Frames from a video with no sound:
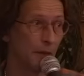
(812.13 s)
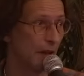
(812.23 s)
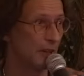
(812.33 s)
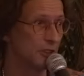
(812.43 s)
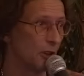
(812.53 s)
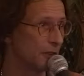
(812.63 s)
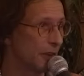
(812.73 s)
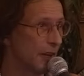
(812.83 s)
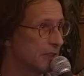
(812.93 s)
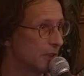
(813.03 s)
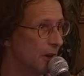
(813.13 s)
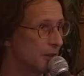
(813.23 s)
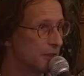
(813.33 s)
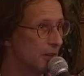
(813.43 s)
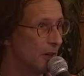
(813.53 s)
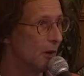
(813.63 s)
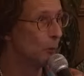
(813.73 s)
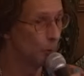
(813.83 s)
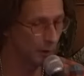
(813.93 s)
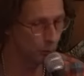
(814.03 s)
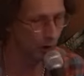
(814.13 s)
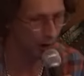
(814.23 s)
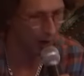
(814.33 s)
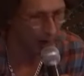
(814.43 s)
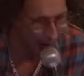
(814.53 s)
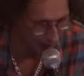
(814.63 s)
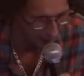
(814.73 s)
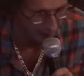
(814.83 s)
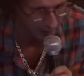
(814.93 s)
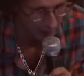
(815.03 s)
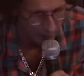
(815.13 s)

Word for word: but that is not the case, guys. We were highly,